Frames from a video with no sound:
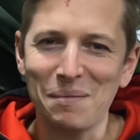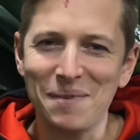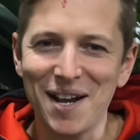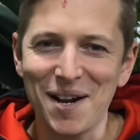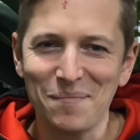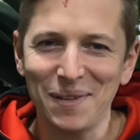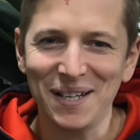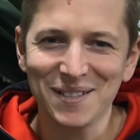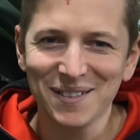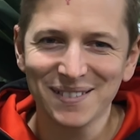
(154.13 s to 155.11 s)
banana
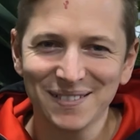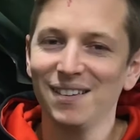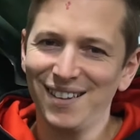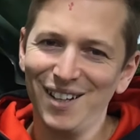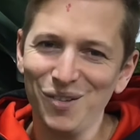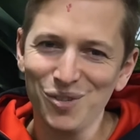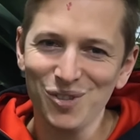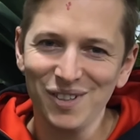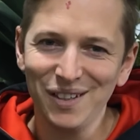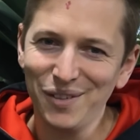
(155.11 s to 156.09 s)
plants. They don't
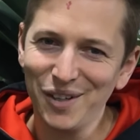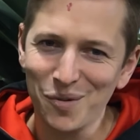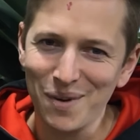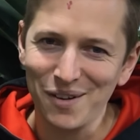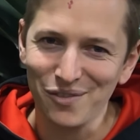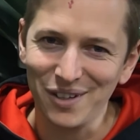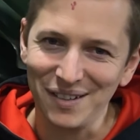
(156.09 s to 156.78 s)
just live here rent-free.